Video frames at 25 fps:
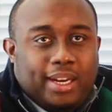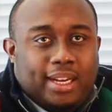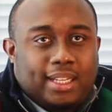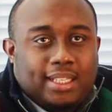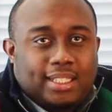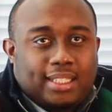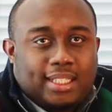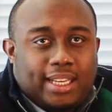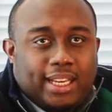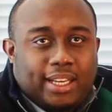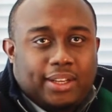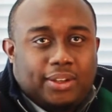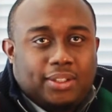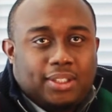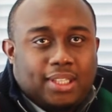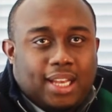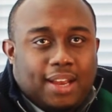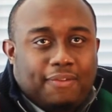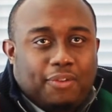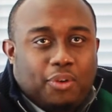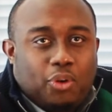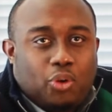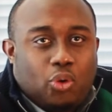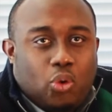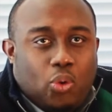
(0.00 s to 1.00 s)
and skills
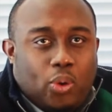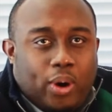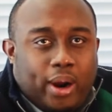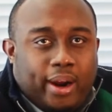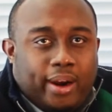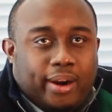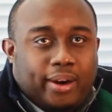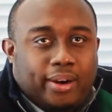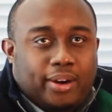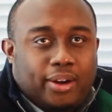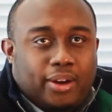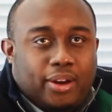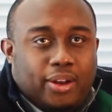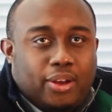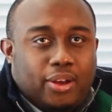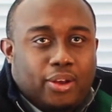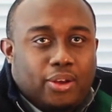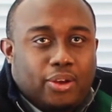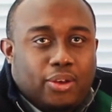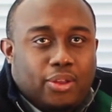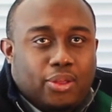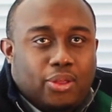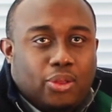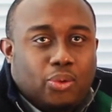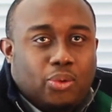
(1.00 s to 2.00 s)
I've acquired
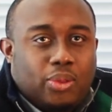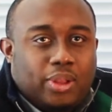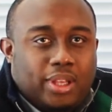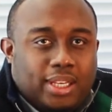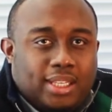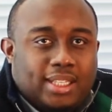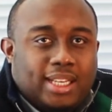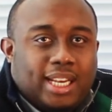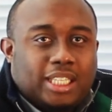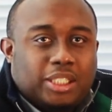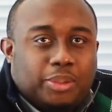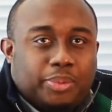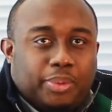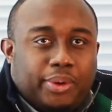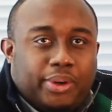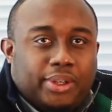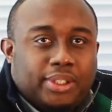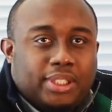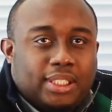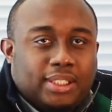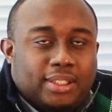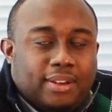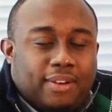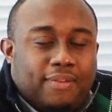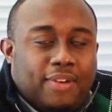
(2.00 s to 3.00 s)
through these
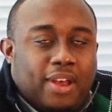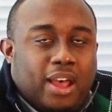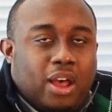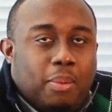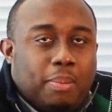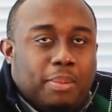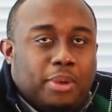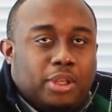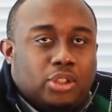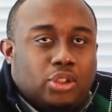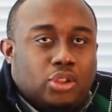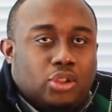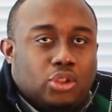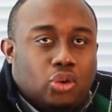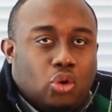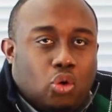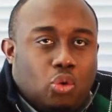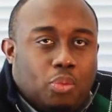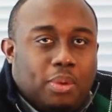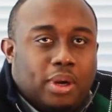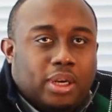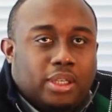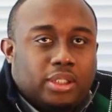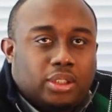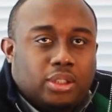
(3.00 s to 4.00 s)
experiences have helped me so
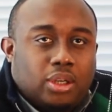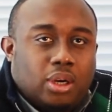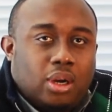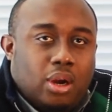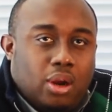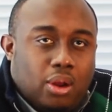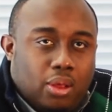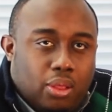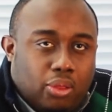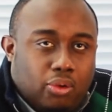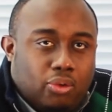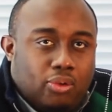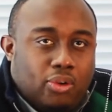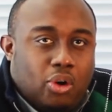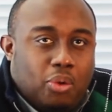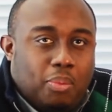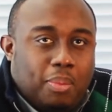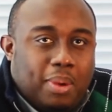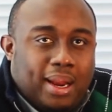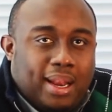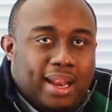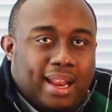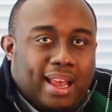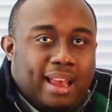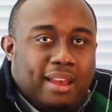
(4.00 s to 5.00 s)
much throughout
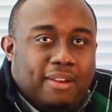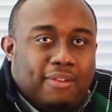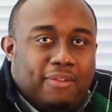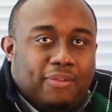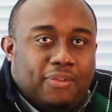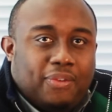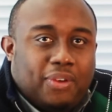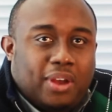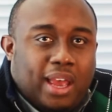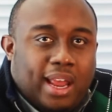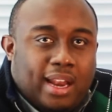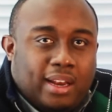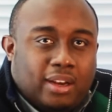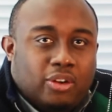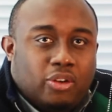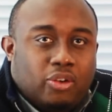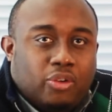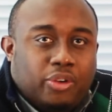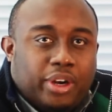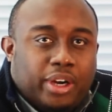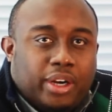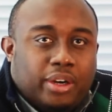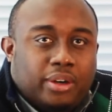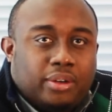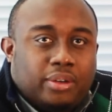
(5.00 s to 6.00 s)
my life and
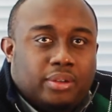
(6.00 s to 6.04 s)
career.